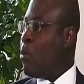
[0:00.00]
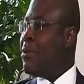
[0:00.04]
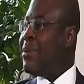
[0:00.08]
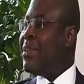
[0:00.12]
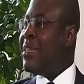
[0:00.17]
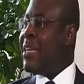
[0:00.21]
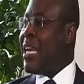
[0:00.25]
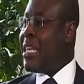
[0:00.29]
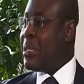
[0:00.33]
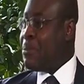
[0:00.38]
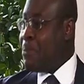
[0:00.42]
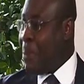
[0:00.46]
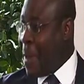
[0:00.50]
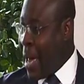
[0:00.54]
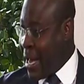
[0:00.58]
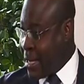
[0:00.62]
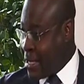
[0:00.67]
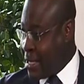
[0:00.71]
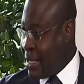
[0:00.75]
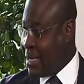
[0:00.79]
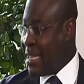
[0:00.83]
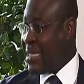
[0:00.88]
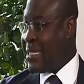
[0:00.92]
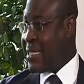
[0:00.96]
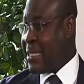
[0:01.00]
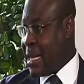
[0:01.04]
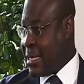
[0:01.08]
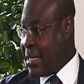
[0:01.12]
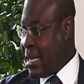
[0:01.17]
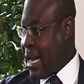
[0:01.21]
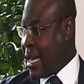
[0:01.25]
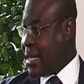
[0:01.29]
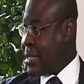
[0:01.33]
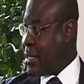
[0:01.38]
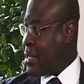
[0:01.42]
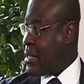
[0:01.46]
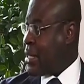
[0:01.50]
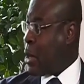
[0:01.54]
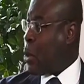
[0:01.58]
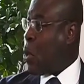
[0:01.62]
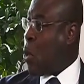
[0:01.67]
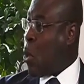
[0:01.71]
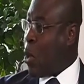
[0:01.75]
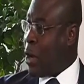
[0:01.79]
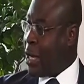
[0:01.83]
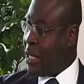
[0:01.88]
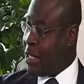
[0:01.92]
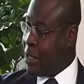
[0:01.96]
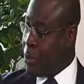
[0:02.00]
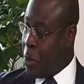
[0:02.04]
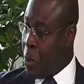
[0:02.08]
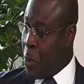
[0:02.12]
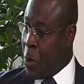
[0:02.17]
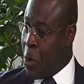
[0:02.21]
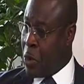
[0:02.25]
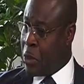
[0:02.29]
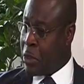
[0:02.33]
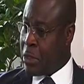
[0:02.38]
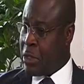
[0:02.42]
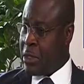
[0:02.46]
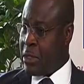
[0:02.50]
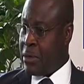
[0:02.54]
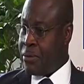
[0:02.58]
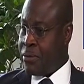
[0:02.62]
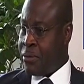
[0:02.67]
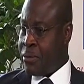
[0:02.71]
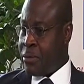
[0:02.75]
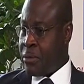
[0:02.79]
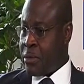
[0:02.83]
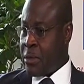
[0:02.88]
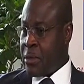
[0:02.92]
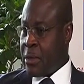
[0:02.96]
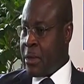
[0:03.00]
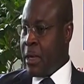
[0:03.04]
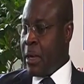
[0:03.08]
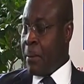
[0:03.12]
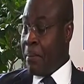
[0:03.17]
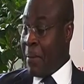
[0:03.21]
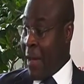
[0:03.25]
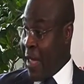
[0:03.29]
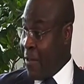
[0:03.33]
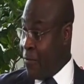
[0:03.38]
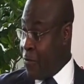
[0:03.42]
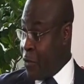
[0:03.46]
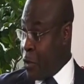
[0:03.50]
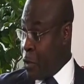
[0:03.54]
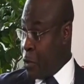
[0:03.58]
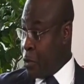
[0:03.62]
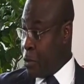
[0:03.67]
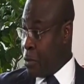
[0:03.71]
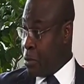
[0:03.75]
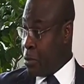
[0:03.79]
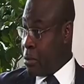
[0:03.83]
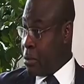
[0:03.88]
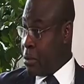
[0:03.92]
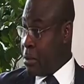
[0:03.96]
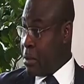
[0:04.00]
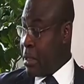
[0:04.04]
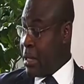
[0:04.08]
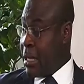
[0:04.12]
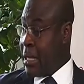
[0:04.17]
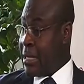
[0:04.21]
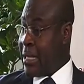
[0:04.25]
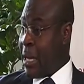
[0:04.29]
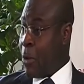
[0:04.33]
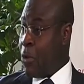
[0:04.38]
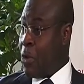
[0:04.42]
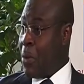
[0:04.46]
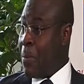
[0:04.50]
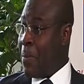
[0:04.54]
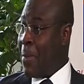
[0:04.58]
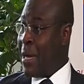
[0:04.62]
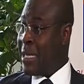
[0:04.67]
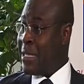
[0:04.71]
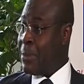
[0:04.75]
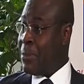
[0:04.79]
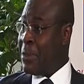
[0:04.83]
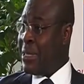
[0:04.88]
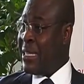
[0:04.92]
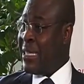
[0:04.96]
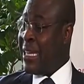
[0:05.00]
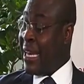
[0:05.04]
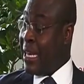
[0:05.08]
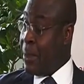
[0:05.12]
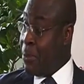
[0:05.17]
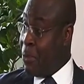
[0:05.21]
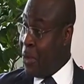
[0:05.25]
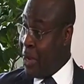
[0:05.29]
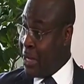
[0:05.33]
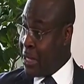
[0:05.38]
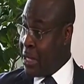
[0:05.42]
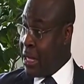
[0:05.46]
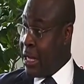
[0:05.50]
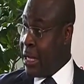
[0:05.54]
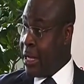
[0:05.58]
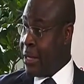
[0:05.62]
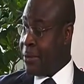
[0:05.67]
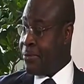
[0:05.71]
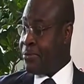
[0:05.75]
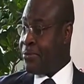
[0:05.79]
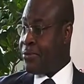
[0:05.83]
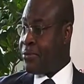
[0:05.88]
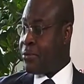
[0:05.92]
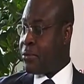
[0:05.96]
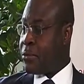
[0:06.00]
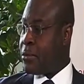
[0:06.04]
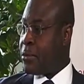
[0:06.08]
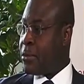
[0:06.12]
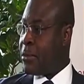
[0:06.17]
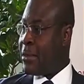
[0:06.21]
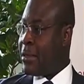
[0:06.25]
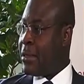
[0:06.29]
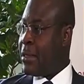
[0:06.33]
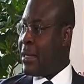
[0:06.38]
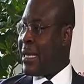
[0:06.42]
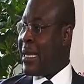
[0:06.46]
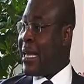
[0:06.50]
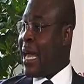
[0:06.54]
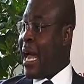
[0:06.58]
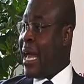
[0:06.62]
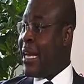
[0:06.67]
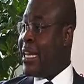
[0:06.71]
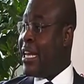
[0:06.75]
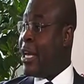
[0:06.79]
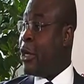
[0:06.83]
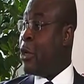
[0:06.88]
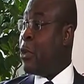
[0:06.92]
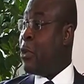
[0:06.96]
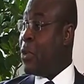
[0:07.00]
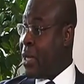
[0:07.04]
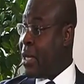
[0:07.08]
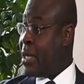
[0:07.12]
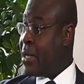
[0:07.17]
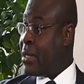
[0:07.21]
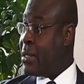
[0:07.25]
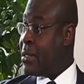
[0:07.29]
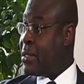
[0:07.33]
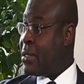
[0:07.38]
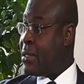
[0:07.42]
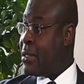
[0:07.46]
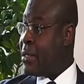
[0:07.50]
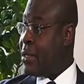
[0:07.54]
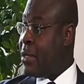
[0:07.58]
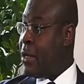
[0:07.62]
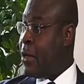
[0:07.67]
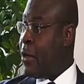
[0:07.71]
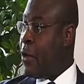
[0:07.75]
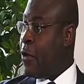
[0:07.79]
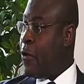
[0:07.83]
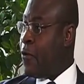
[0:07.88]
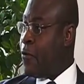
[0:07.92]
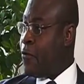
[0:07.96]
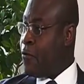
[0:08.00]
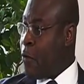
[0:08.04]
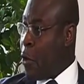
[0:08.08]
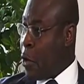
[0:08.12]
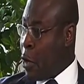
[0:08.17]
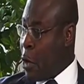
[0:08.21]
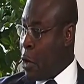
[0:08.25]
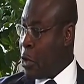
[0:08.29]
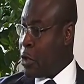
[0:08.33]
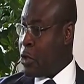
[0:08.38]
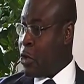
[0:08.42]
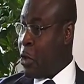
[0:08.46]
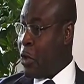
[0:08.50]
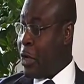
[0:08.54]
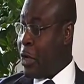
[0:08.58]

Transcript: the specs, the standards, the quality we want. My view is that we must be deliberately Ghanaian looking. Focus on